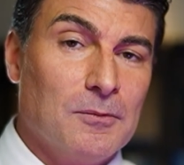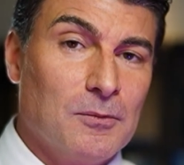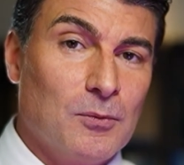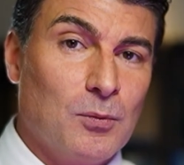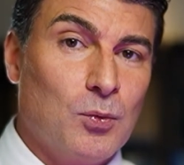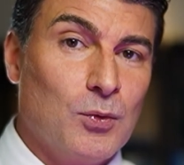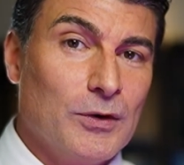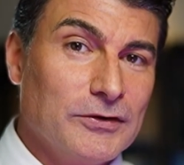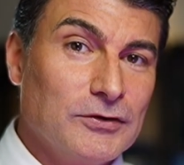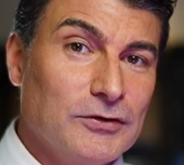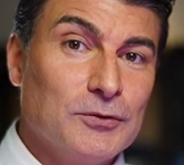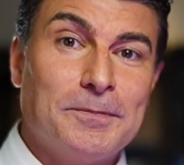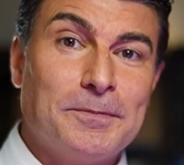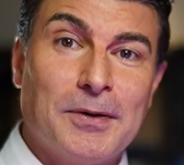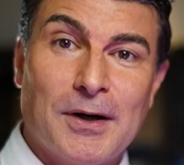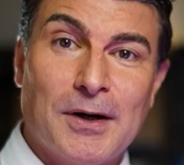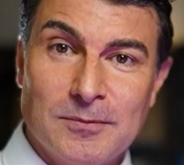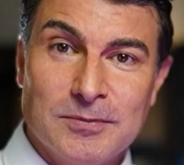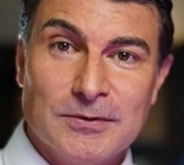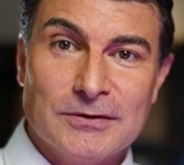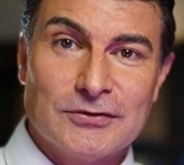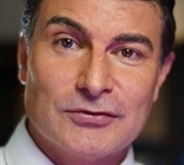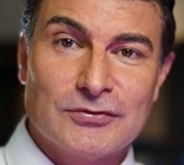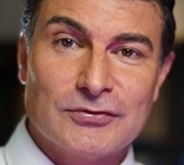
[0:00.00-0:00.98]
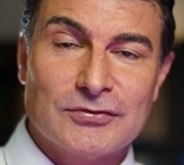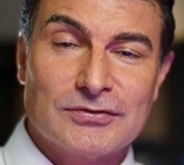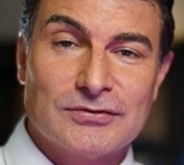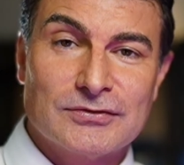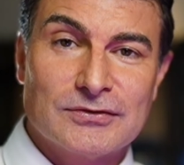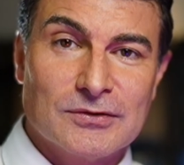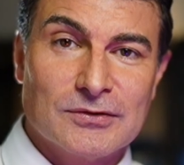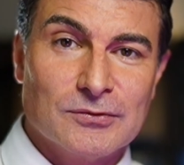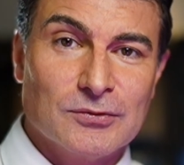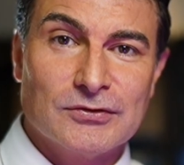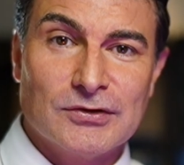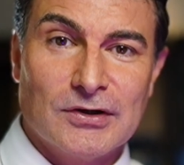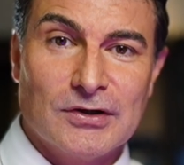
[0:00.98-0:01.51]
will you publish
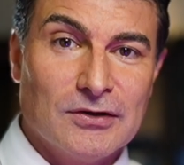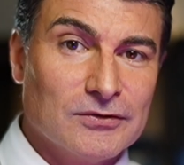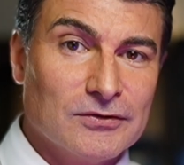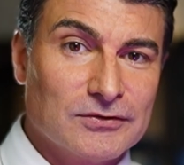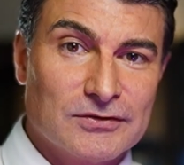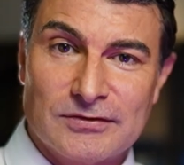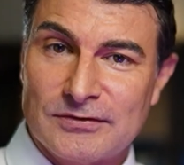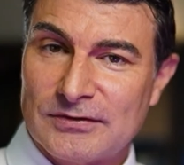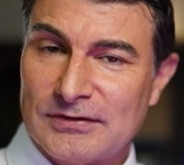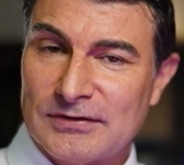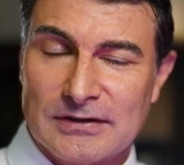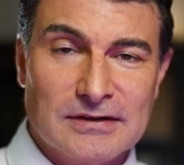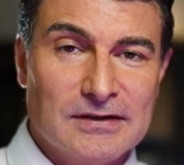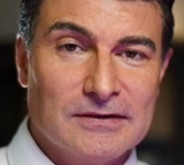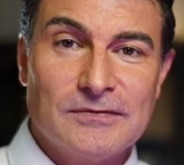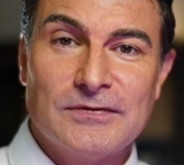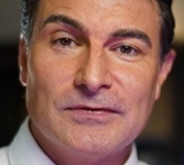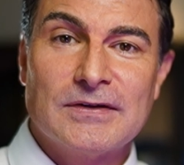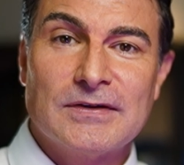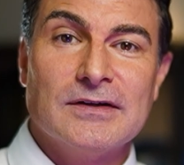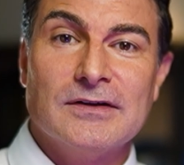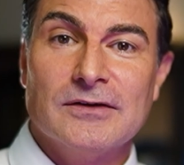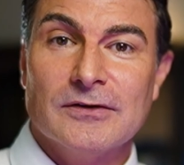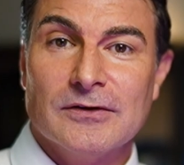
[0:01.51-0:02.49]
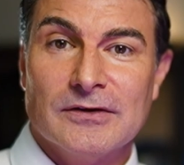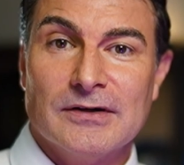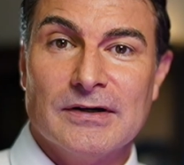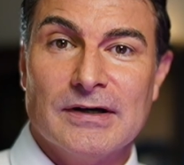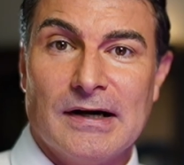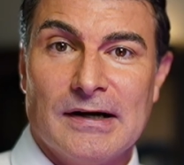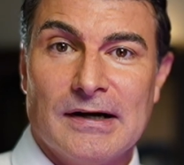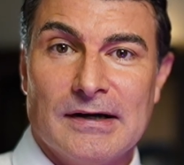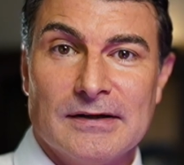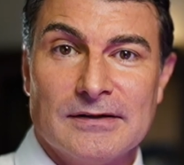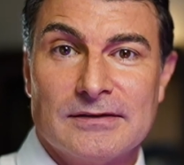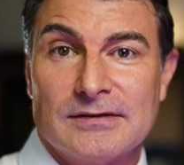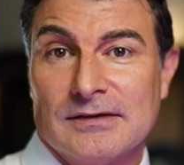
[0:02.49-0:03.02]
the results, significant or
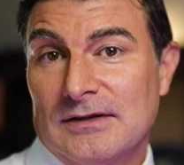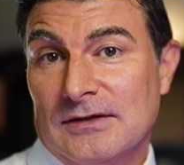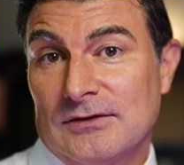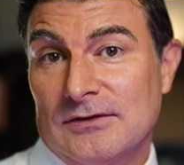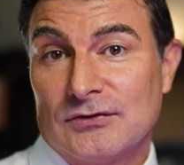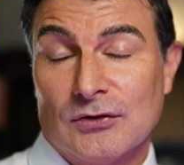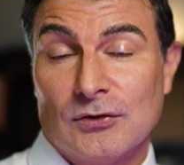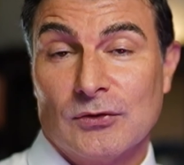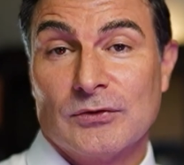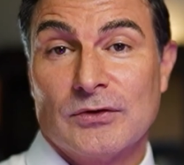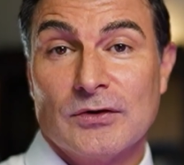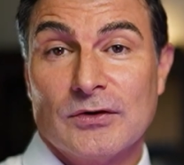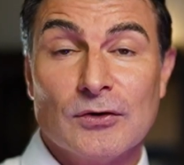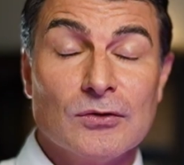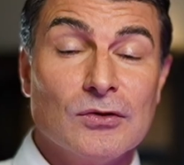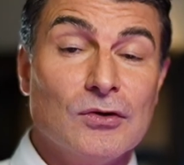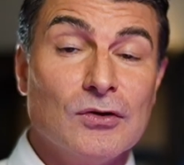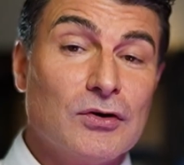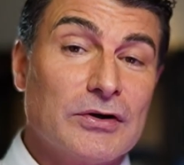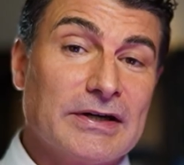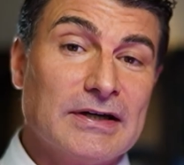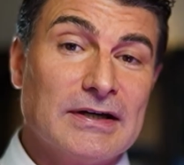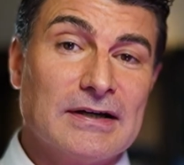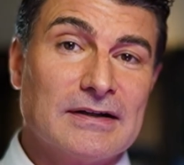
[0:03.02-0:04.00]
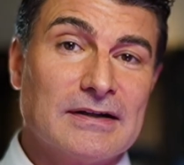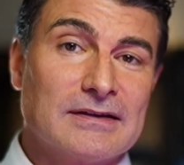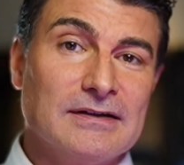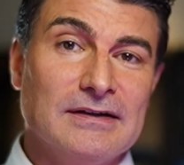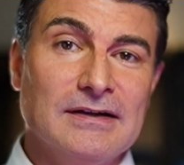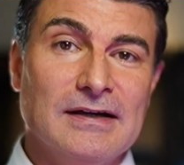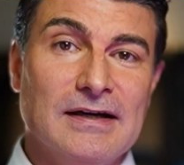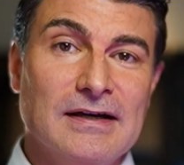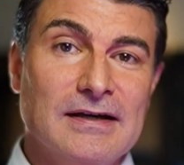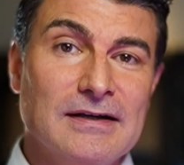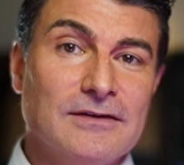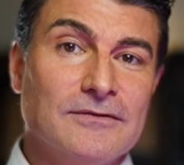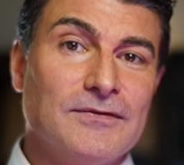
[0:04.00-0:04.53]
not? And so they're looking at the
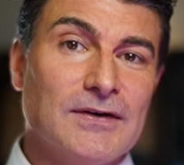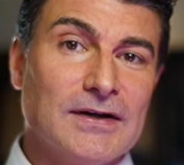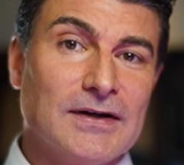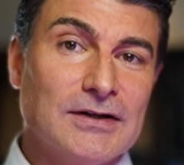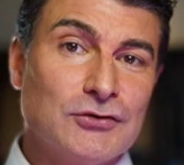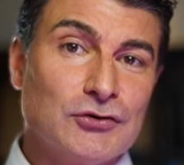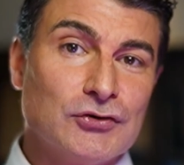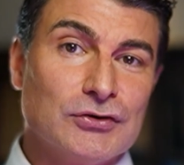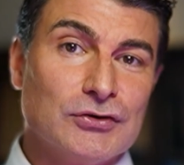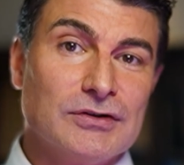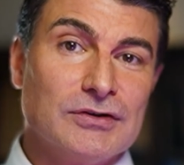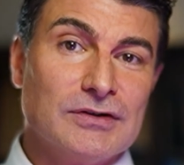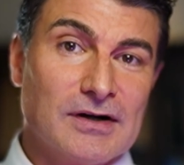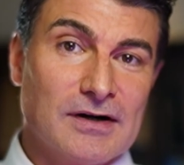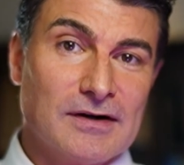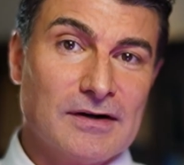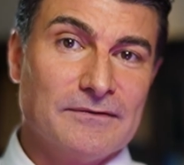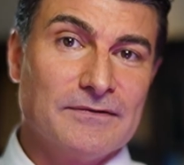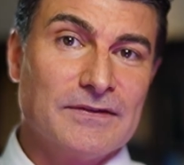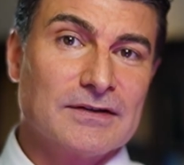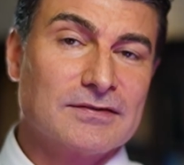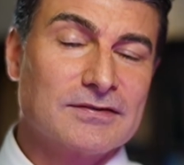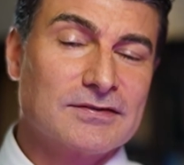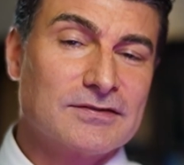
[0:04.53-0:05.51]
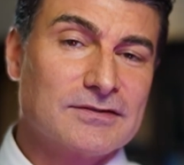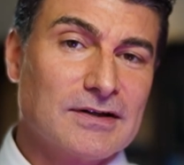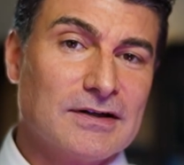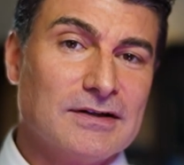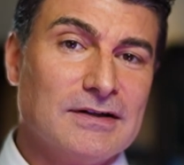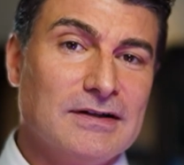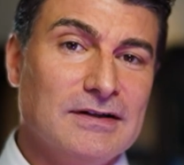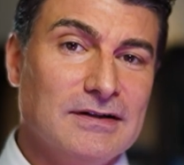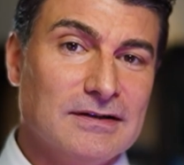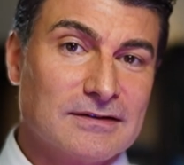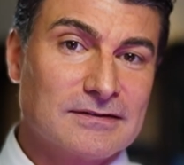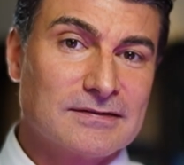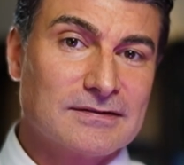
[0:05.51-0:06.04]
innovation of the
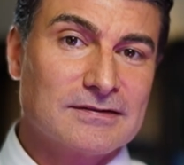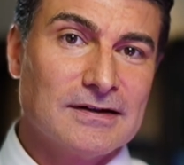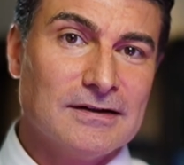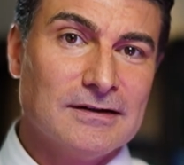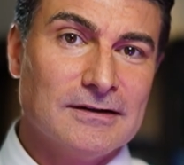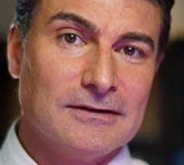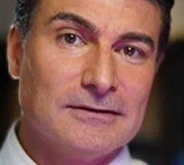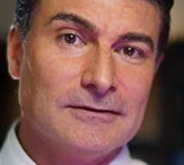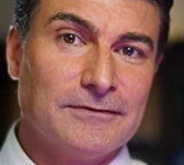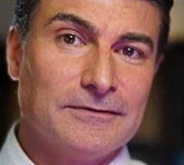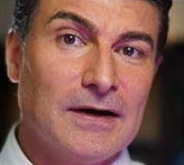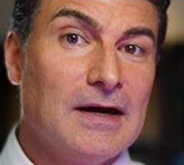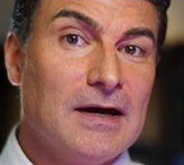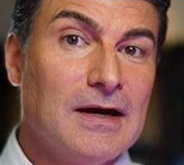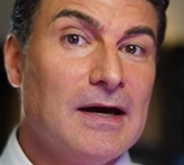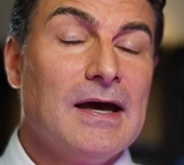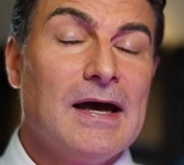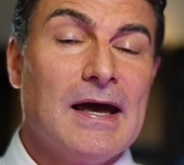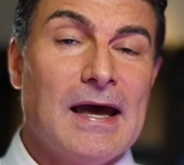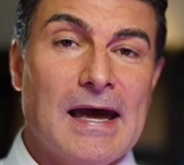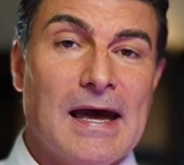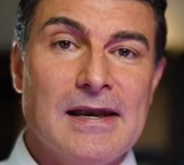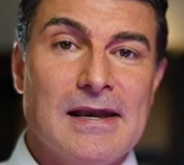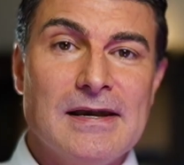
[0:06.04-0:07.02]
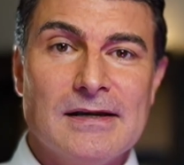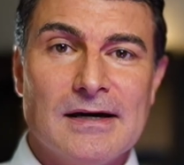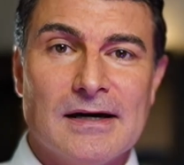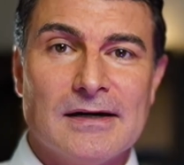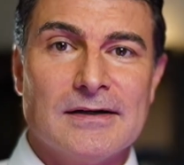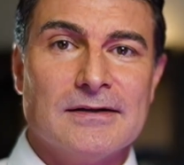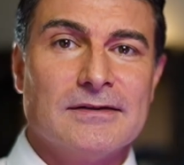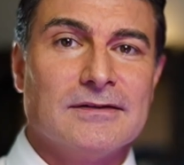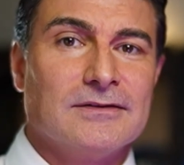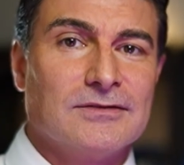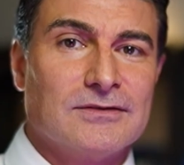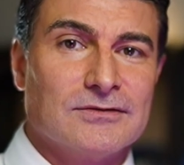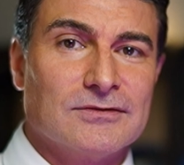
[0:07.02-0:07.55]
study itself and not
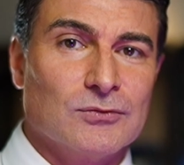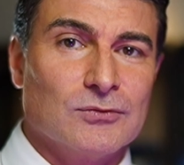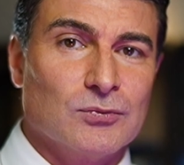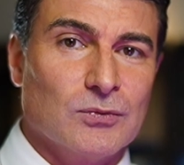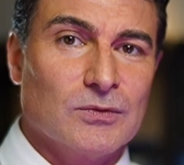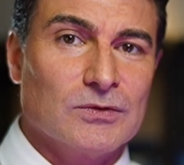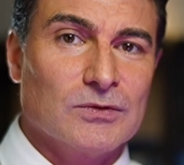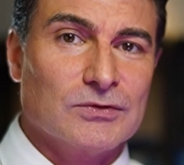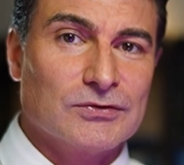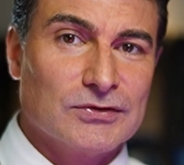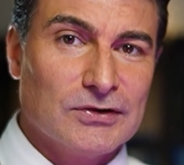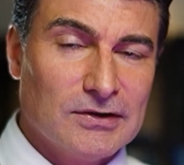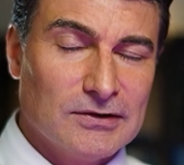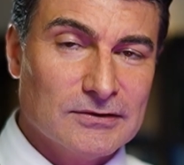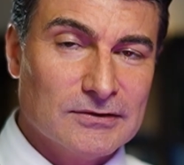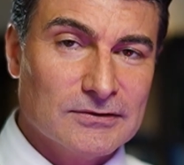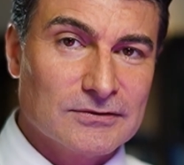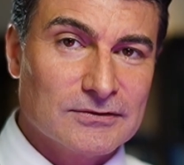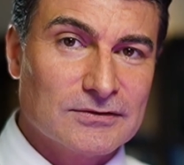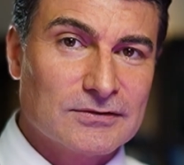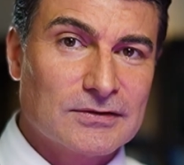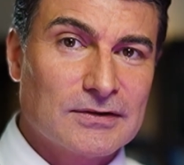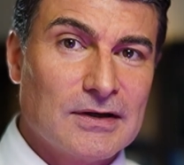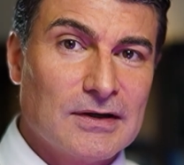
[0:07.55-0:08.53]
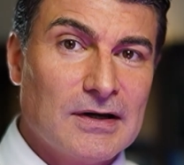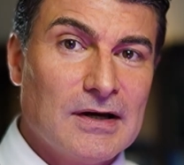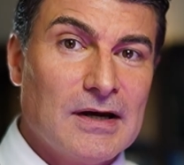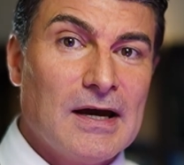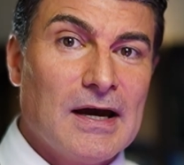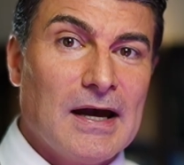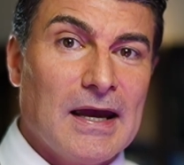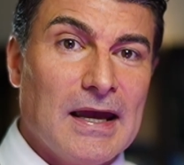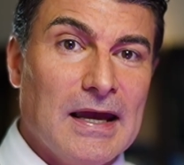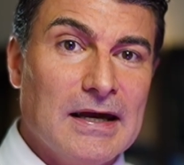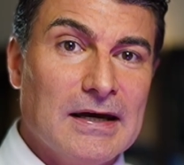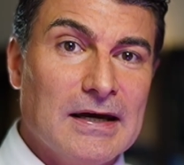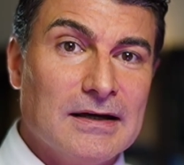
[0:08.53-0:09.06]
as the results.
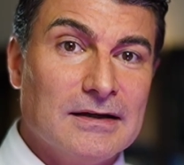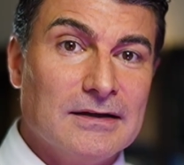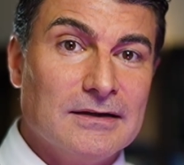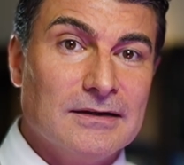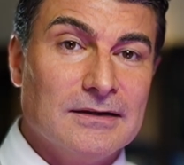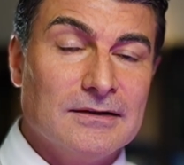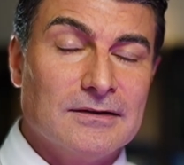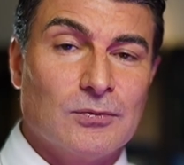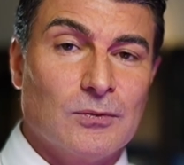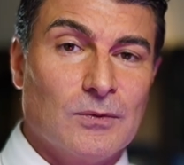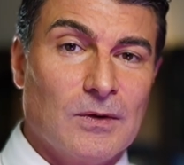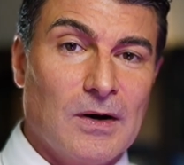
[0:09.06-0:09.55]
And